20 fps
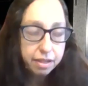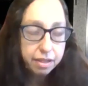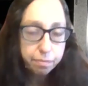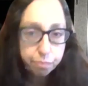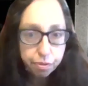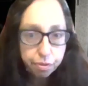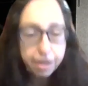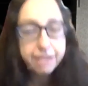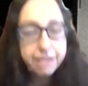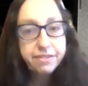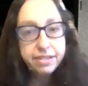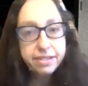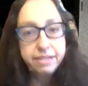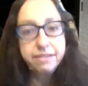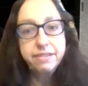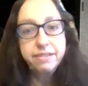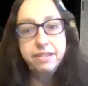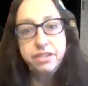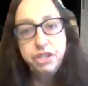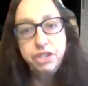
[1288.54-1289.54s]
present
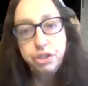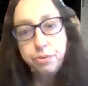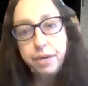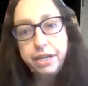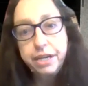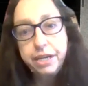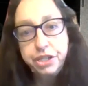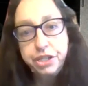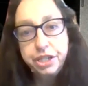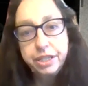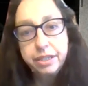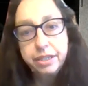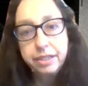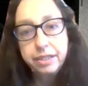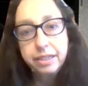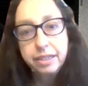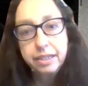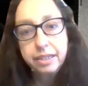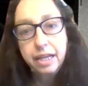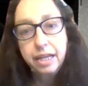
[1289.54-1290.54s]
situation,
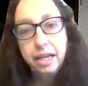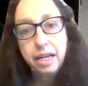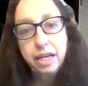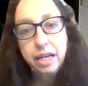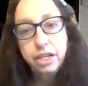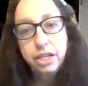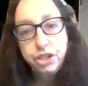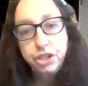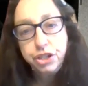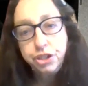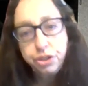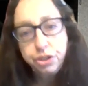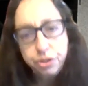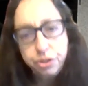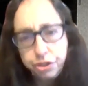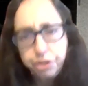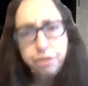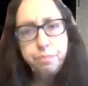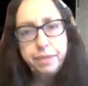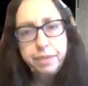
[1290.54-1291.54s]
should
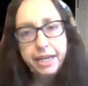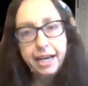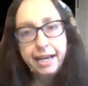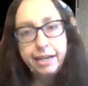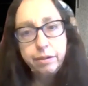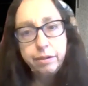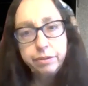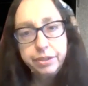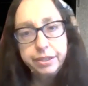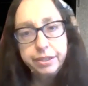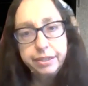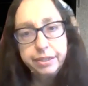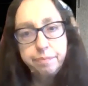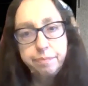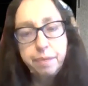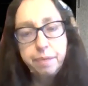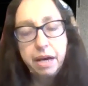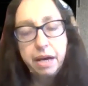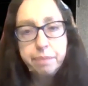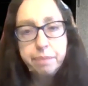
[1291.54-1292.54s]
you be hounded
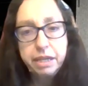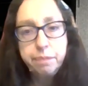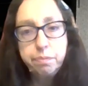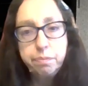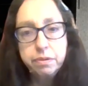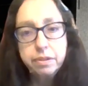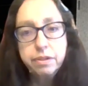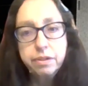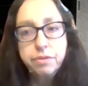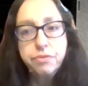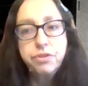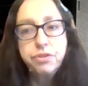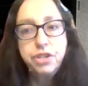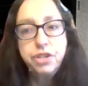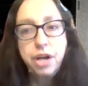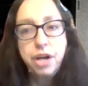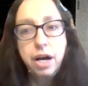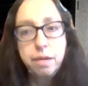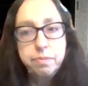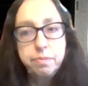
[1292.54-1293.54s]
by people whose
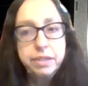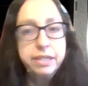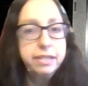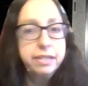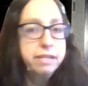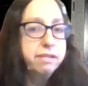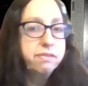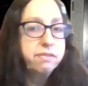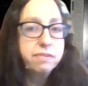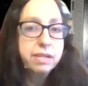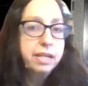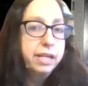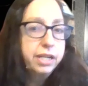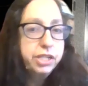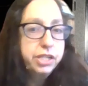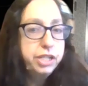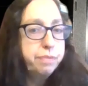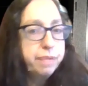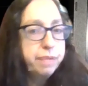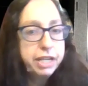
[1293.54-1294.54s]
job it is
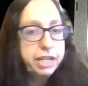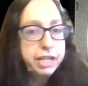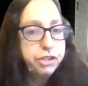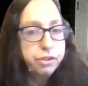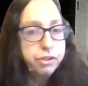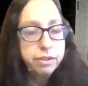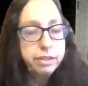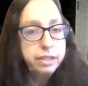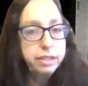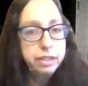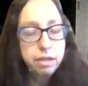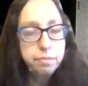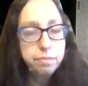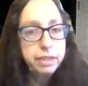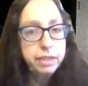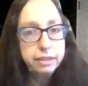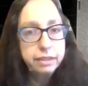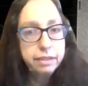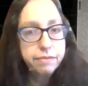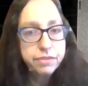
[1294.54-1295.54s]
to make sure that
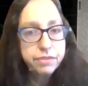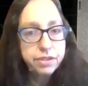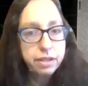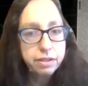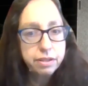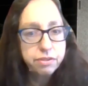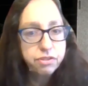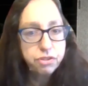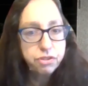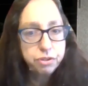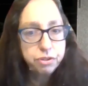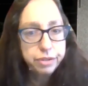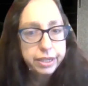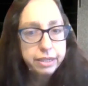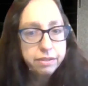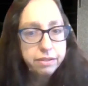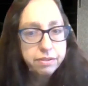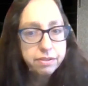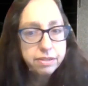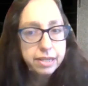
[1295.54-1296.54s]
nobody lives on the
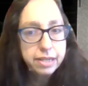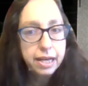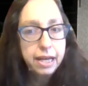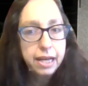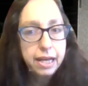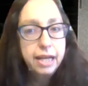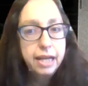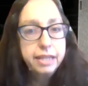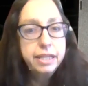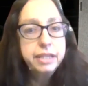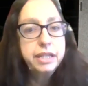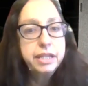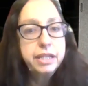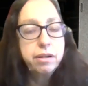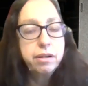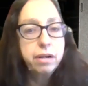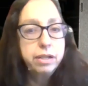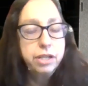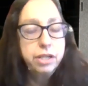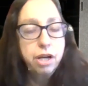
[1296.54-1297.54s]
streets, that there
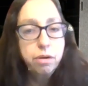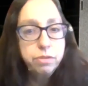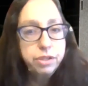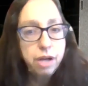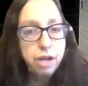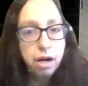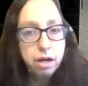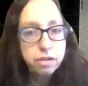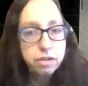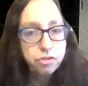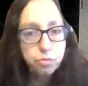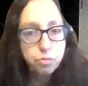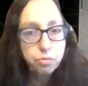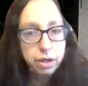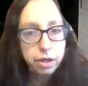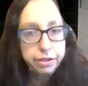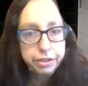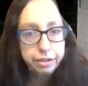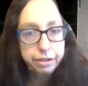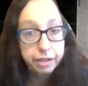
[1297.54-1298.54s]
are no dogs
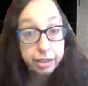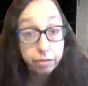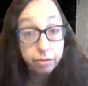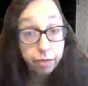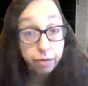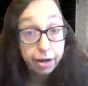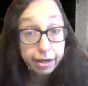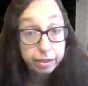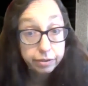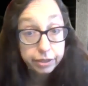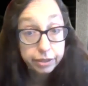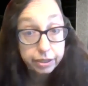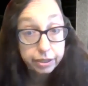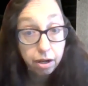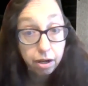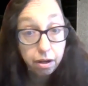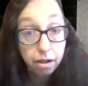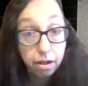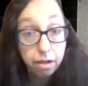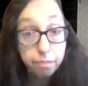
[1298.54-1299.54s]
wandering around at
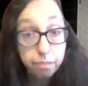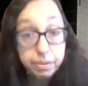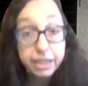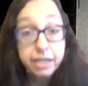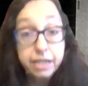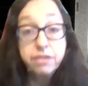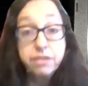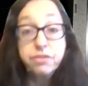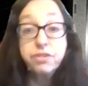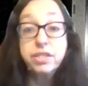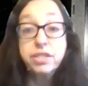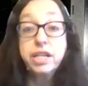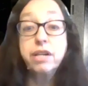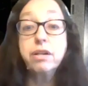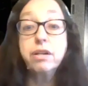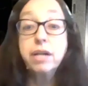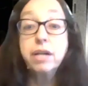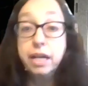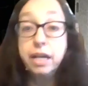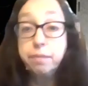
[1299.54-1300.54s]
all because
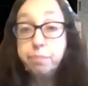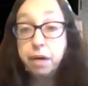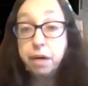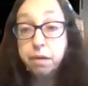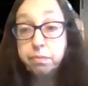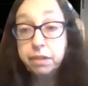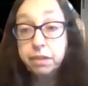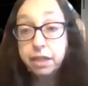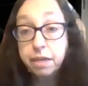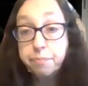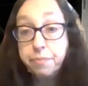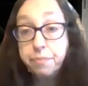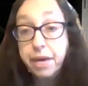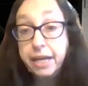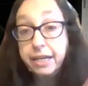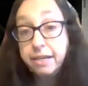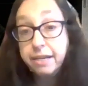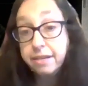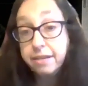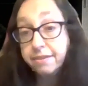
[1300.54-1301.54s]
they're a public
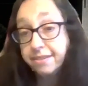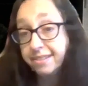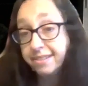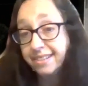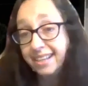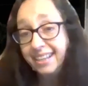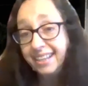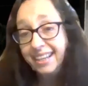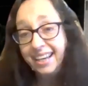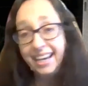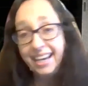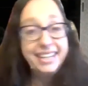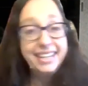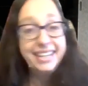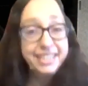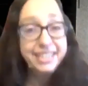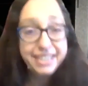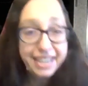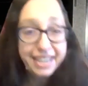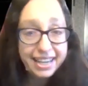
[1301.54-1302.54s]
menace
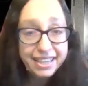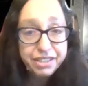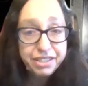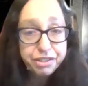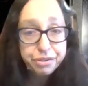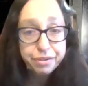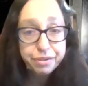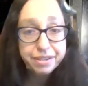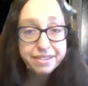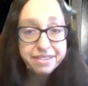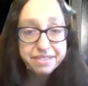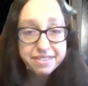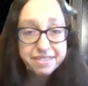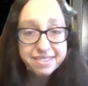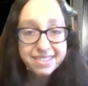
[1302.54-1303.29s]
and dangerous?